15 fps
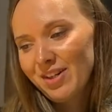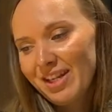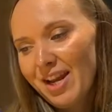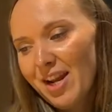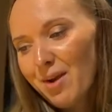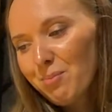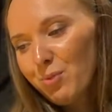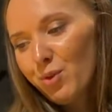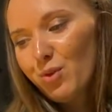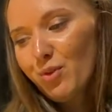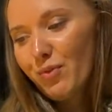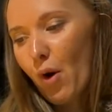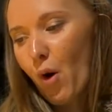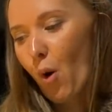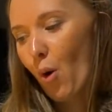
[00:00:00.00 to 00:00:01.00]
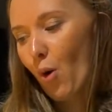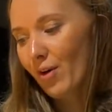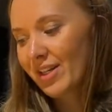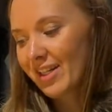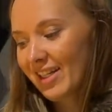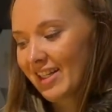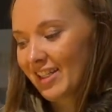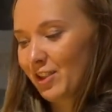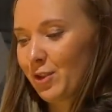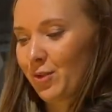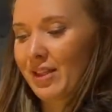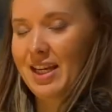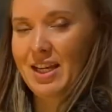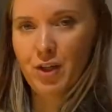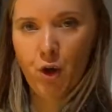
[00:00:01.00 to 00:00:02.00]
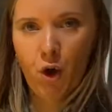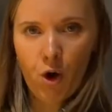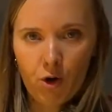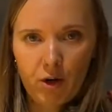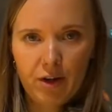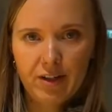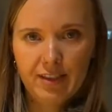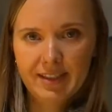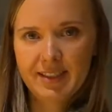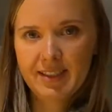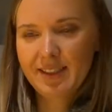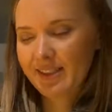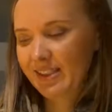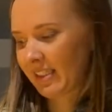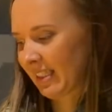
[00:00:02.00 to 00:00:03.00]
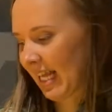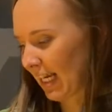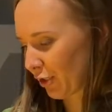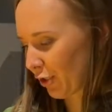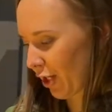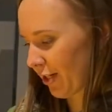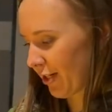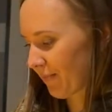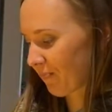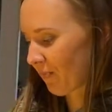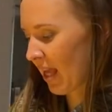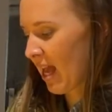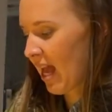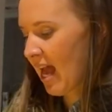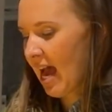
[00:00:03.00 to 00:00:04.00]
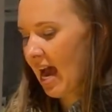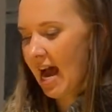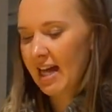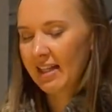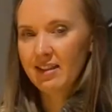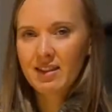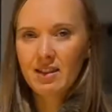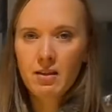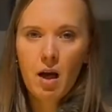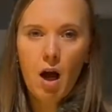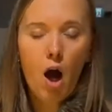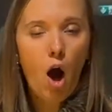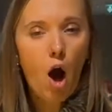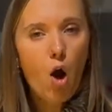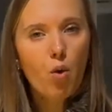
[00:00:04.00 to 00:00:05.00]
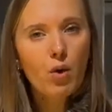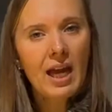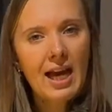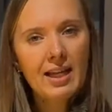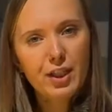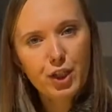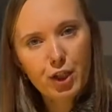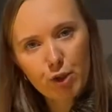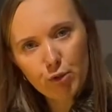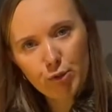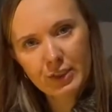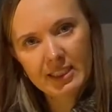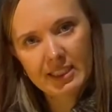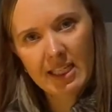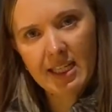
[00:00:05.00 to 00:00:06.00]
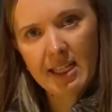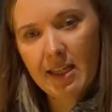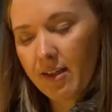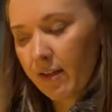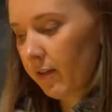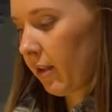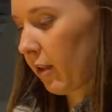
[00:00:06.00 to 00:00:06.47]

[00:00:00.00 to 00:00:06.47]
gonna move on to the colors section. And how can you see the